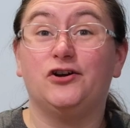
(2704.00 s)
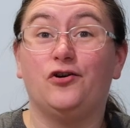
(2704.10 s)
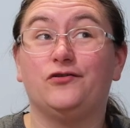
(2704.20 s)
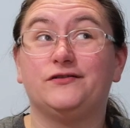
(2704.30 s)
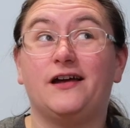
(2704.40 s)

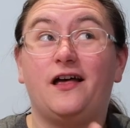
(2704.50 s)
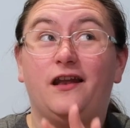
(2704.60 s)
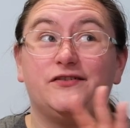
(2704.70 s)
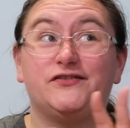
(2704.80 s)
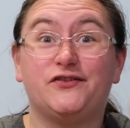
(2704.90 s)
got
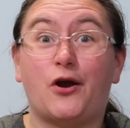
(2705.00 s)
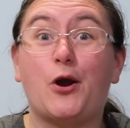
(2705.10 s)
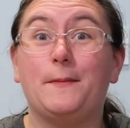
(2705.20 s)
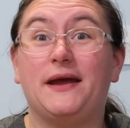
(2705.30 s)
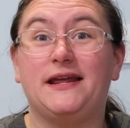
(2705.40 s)
uh, so
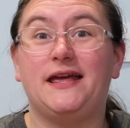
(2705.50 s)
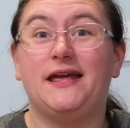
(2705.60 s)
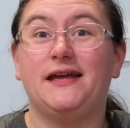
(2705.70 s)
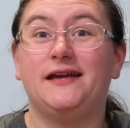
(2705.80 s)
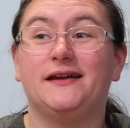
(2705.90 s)

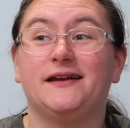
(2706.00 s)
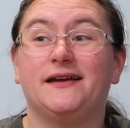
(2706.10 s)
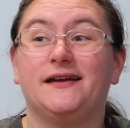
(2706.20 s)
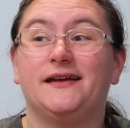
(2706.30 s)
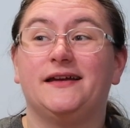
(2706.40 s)
many
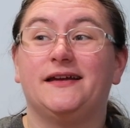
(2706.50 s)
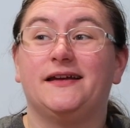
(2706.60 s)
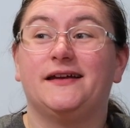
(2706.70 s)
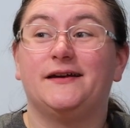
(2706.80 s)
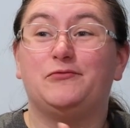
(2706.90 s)

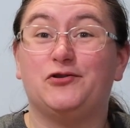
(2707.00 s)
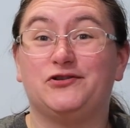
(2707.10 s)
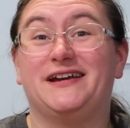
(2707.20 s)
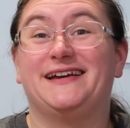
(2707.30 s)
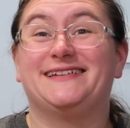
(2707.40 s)

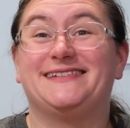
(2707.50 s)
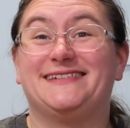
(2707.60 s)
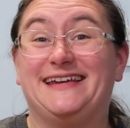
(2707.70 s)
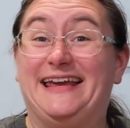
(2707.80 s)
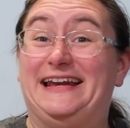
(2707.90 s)
projects
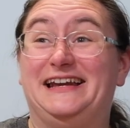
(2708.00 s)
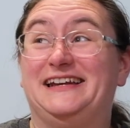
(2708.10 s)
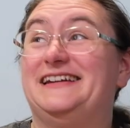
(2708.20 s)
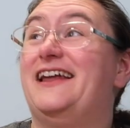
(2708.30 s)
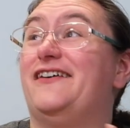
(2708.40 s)

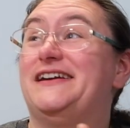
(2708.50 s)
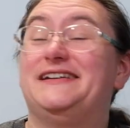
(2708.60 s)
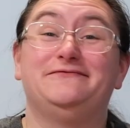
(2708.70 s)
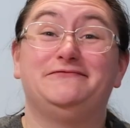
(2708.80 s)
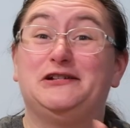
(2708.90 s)
in
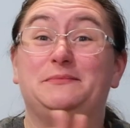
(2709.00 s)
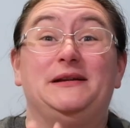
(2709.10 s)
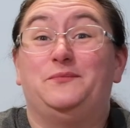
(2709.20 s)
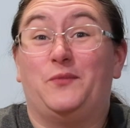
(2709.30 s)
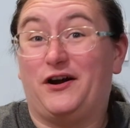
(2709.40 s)
line to be
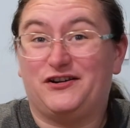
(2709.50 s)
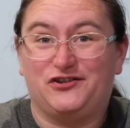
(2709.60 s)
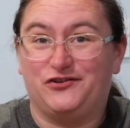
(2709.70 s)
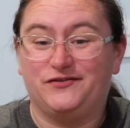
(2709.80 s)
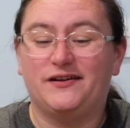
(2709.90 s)
worked
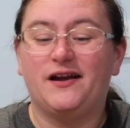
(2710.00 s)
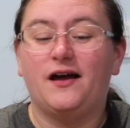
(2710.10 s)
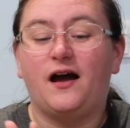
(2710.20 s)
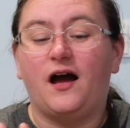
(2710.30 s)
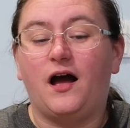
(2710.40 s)
on,
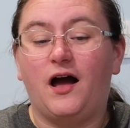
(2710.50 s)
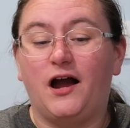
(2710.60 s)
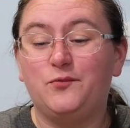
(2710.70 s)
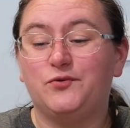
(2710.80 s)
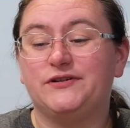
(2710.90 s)

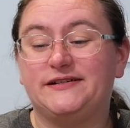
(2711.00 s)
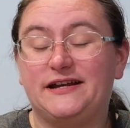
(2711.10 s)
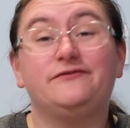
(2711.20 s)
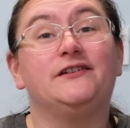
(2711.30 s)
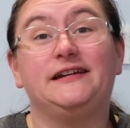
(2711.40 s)
I would
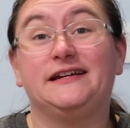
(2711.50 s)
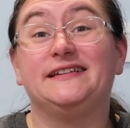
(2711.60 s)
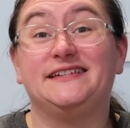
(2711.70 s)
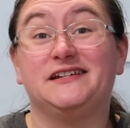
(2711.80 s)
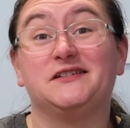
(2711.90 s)
definitely
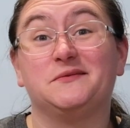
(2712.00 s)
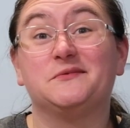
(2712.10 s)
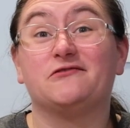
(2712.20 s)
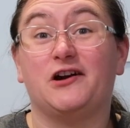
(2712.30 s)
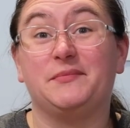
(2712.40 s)
consider
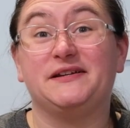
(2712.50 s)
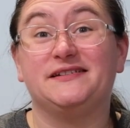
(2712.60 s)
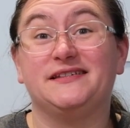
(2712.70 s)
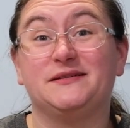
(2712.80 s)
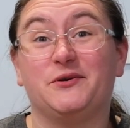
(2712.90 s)
subscribing
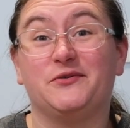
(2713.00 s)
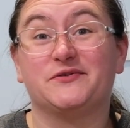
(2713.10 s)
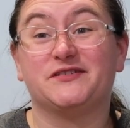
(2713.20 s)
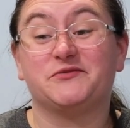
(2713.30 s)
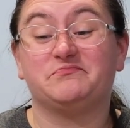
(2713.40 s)
to this
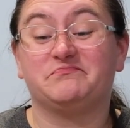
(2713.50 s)
box.